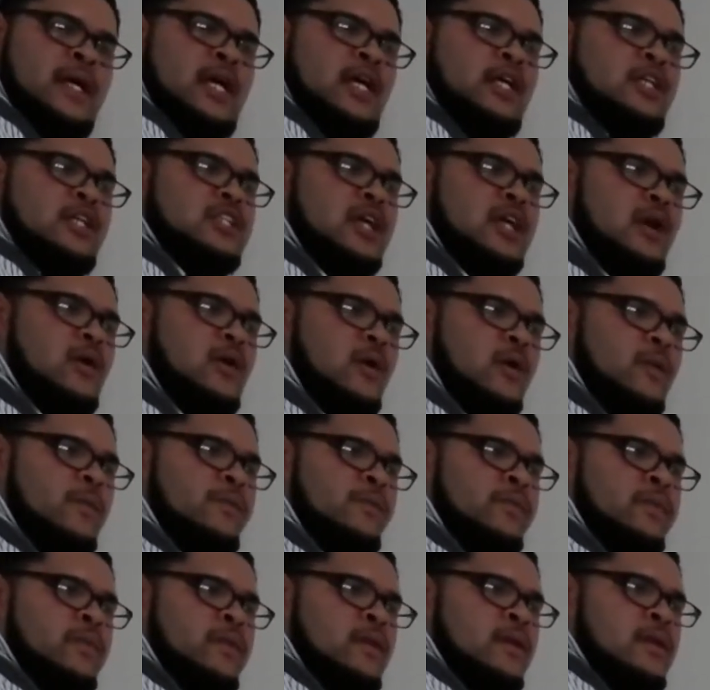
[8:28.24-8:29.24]
So
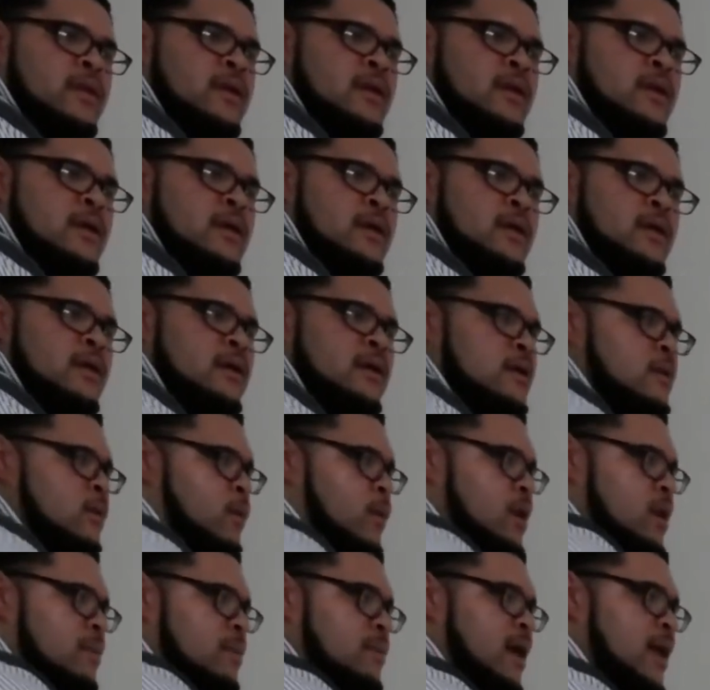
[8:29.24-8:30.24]

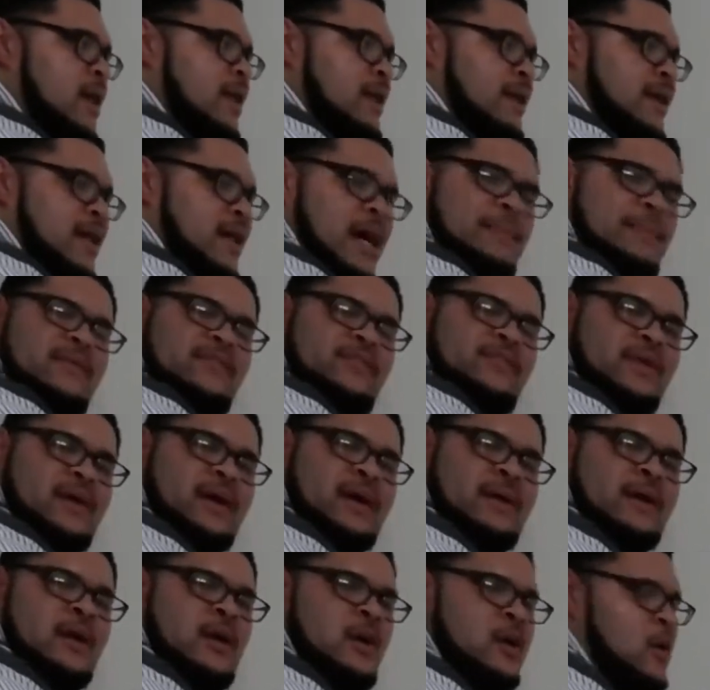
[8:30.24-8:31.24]
where the money coming
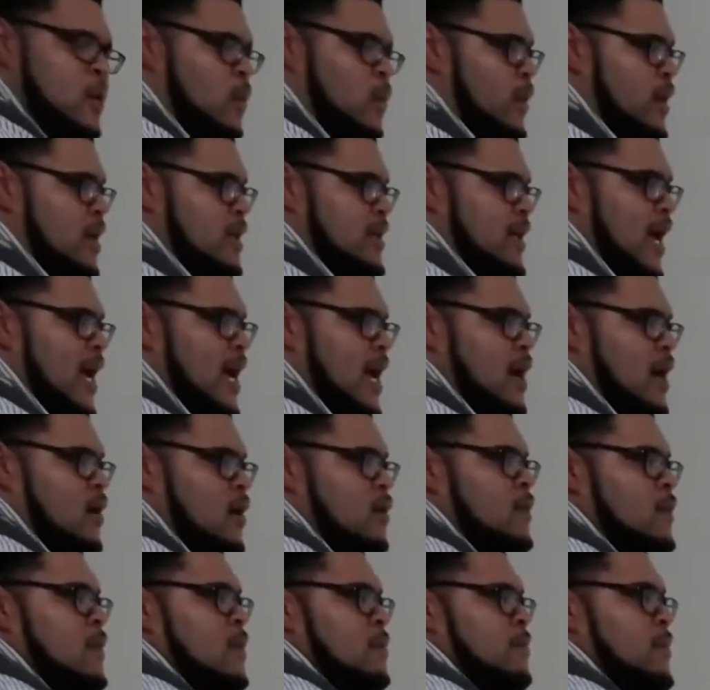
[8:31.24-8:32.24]
from, where
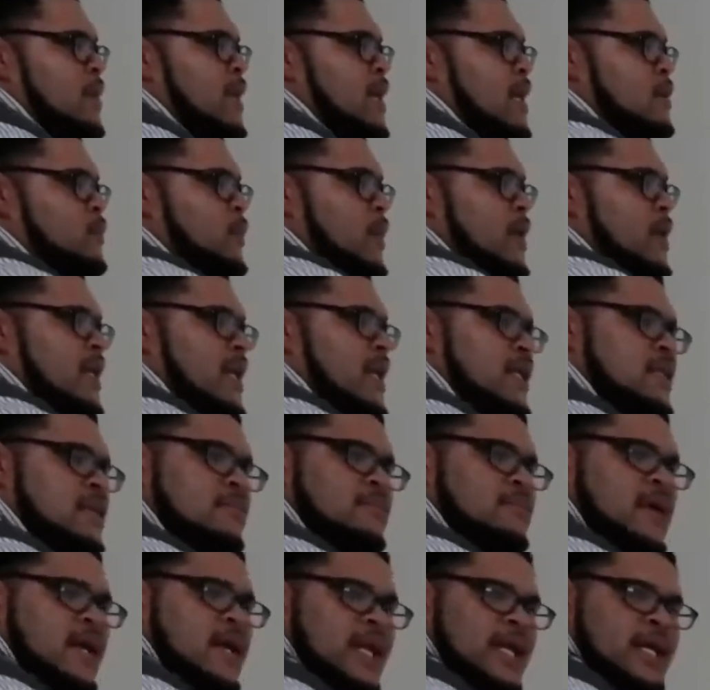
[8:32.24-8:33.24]
now, because we need the
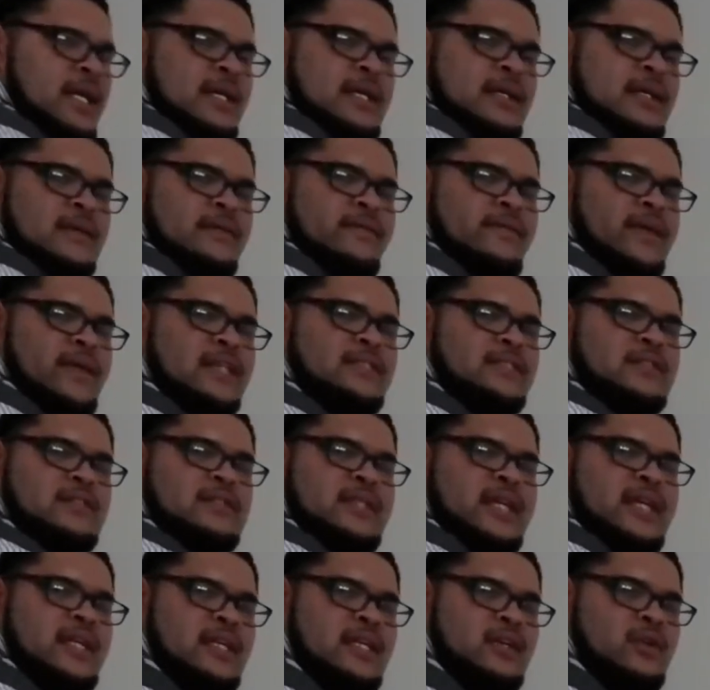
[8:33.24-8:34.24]
money, investors
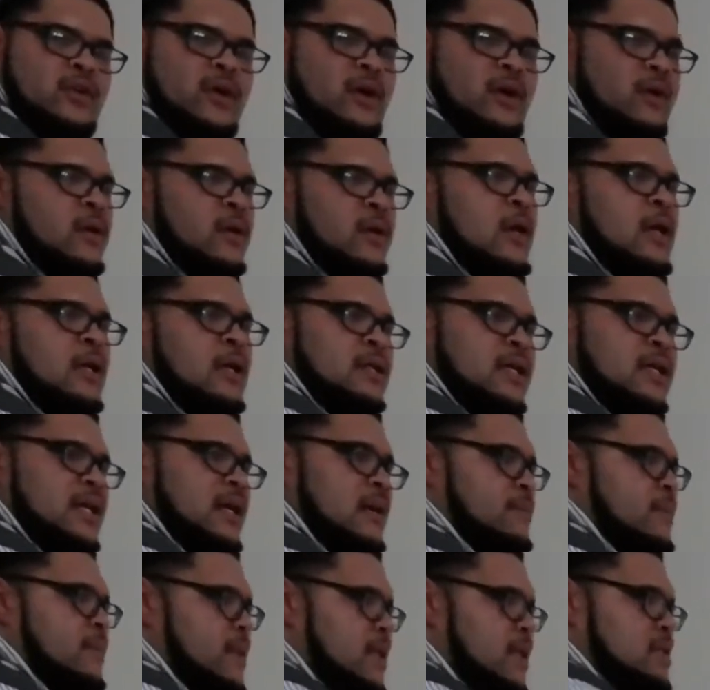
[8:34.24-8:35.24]
need to grow, the
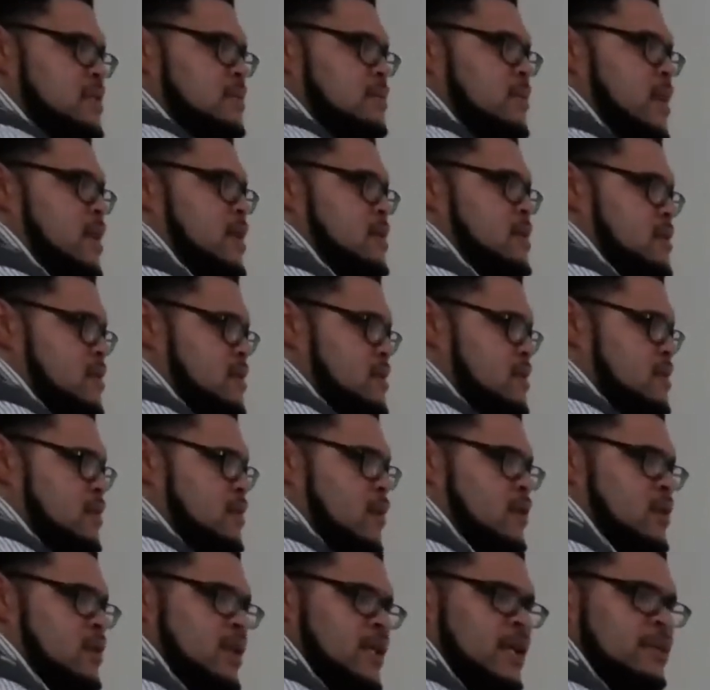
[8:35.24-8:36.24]
government needs the money
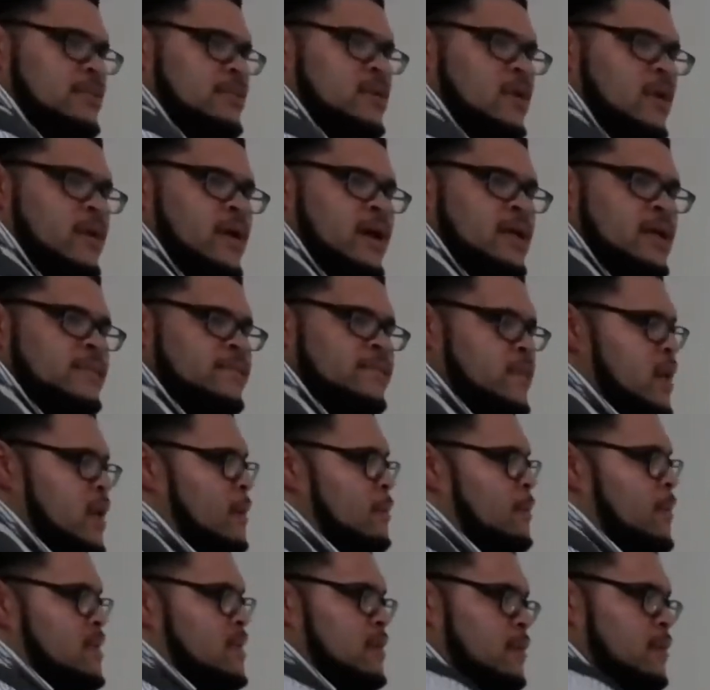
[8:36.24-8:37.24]
to keep going,
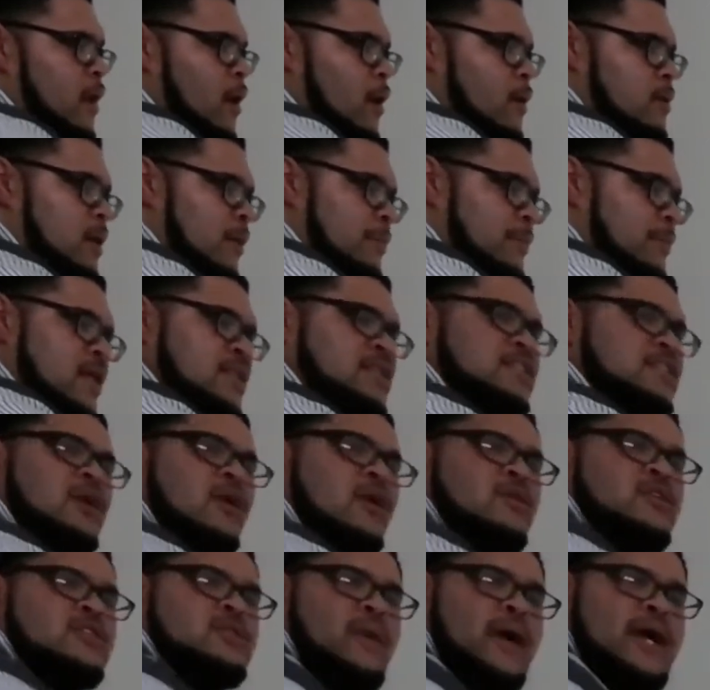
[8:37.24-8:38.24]
but the business
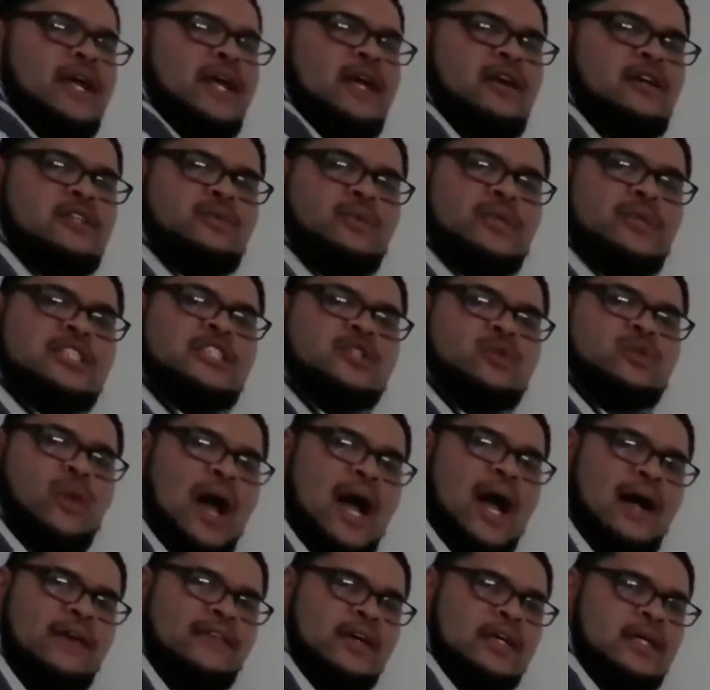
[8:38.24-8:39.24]
owners right here is what's
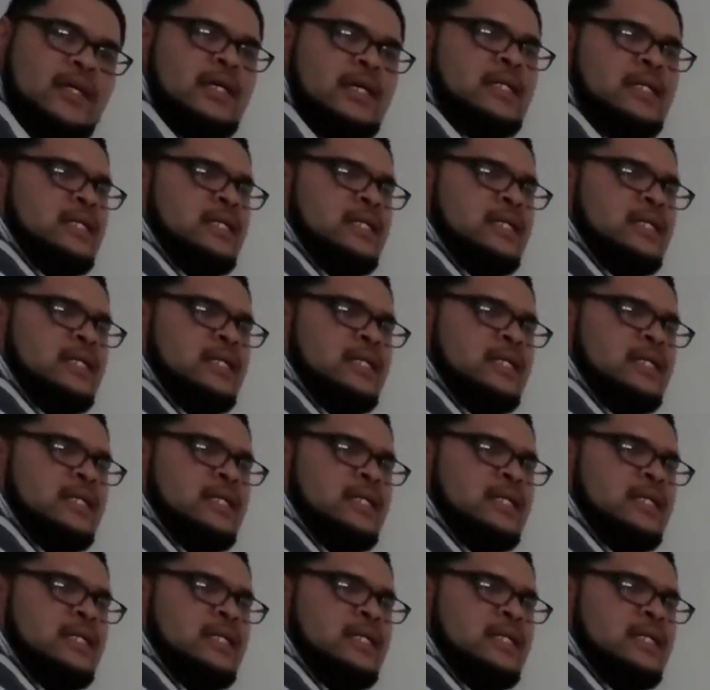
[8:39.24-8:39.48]
thriving.